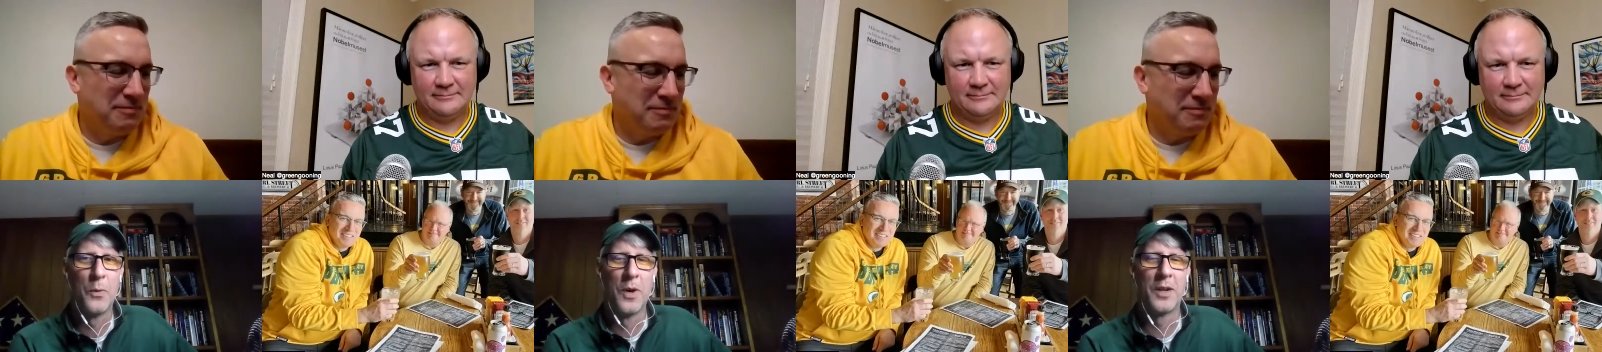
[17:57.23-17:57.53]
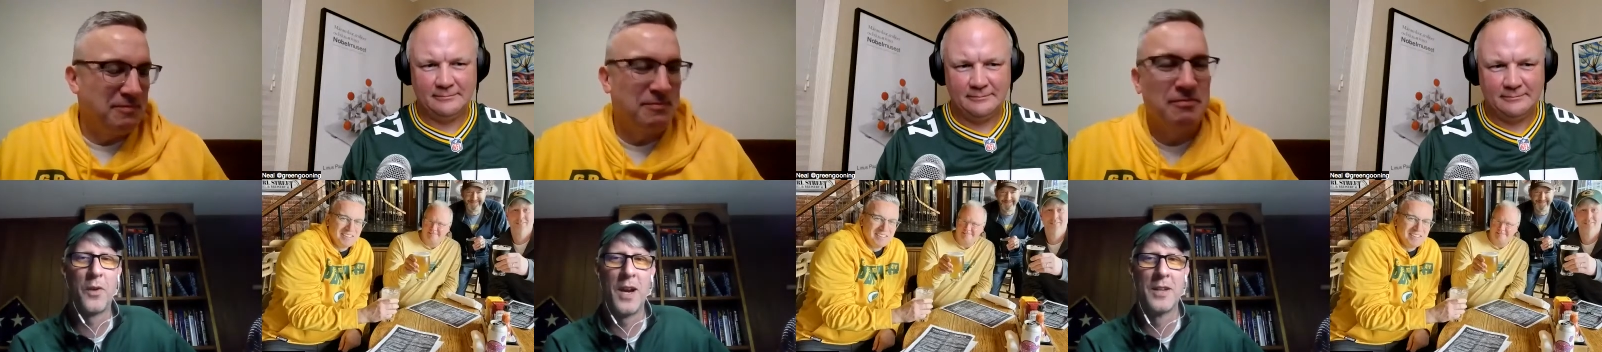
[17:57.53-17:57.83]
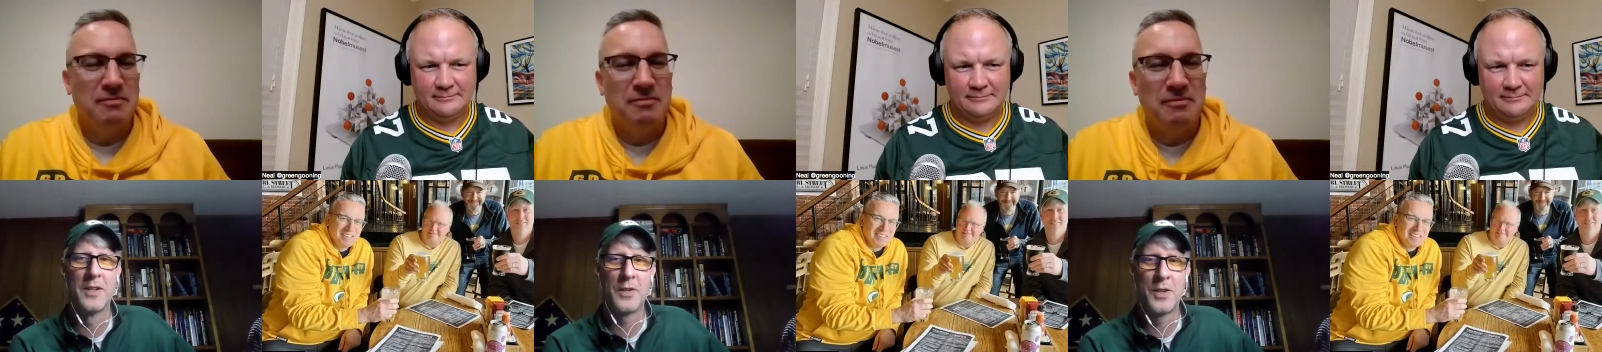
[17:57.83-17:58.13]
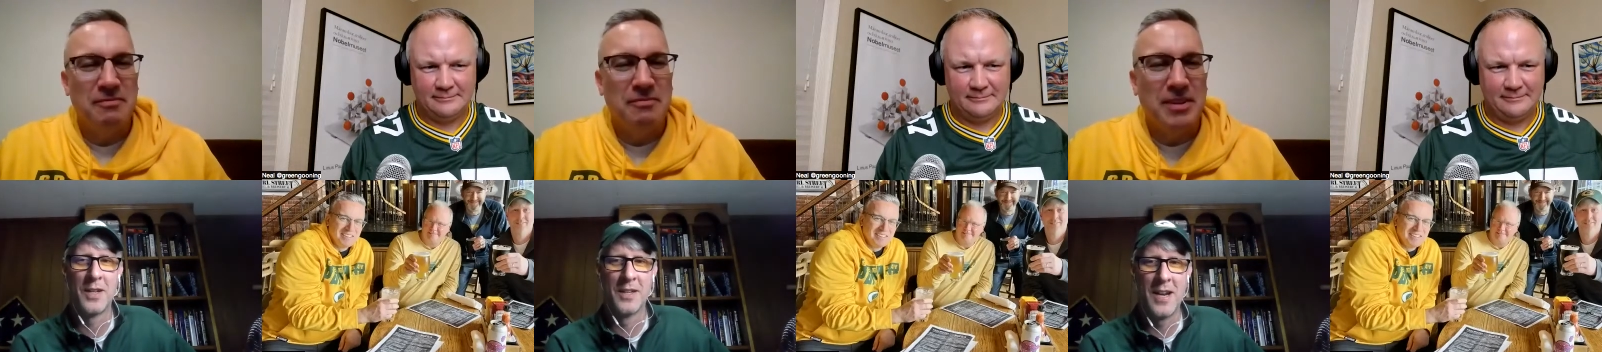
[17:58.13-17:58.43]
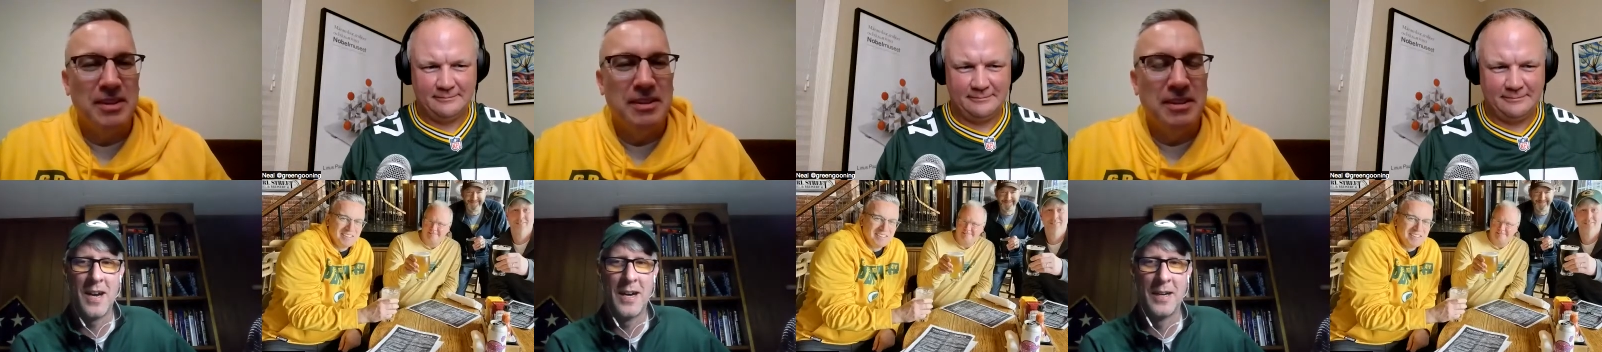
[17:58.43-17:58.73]
Speaker 1: we're a great
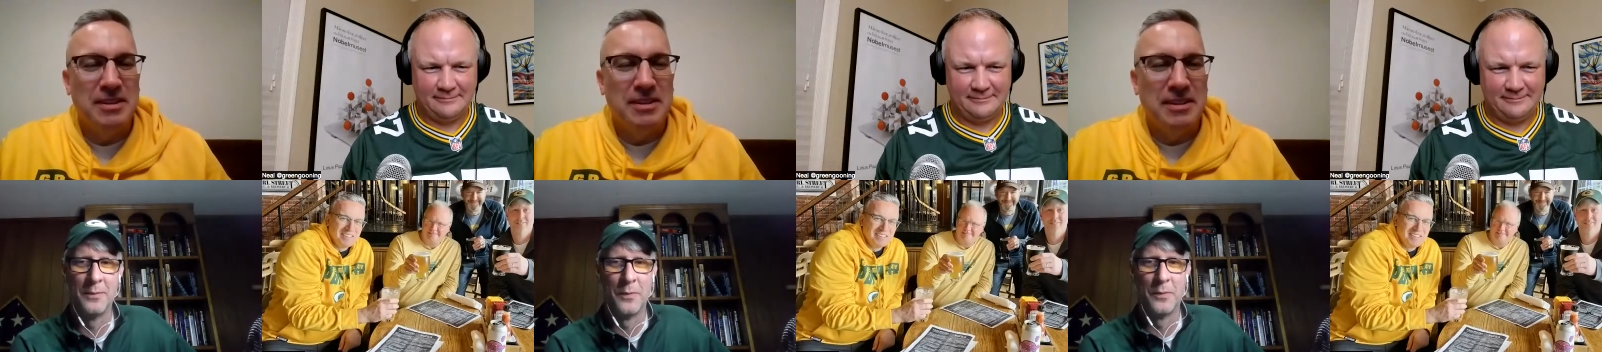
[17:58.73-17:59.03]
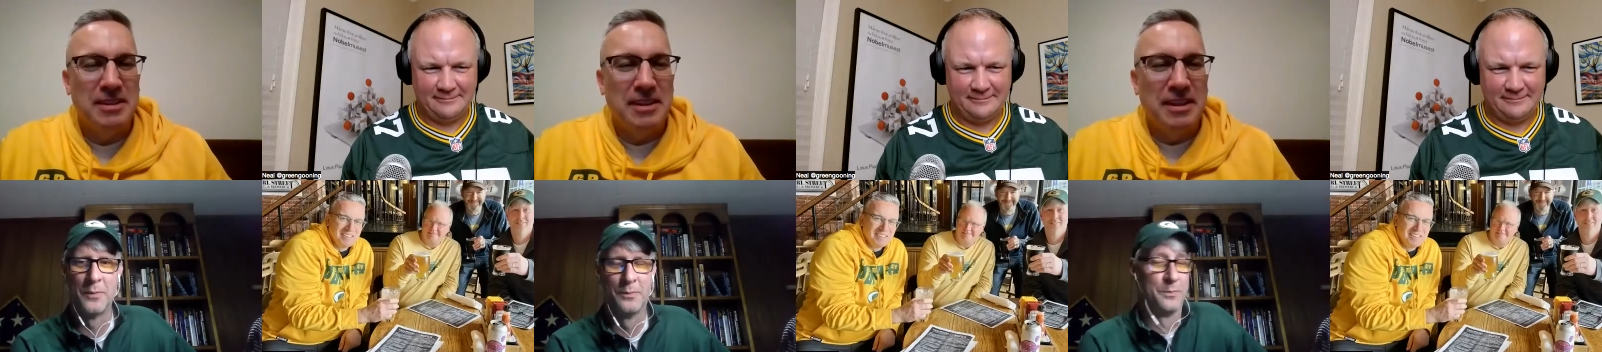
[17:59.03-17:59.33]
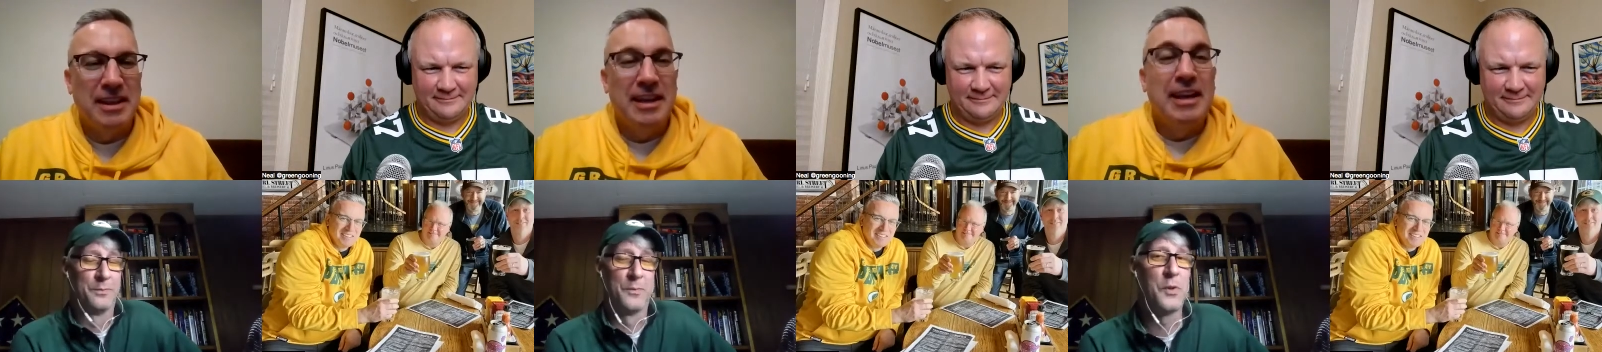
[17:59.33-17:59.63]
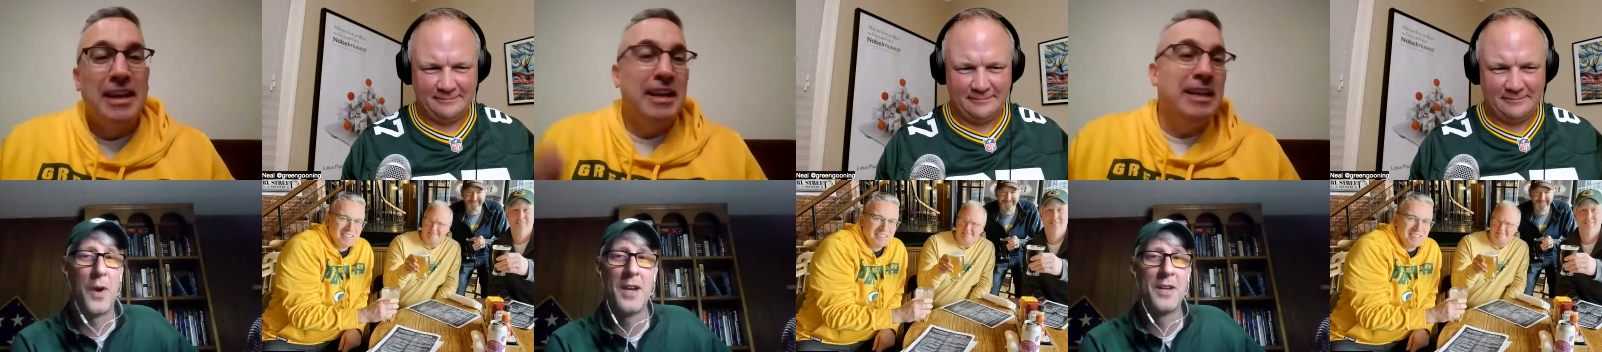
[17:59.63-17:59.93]
addition. Um, great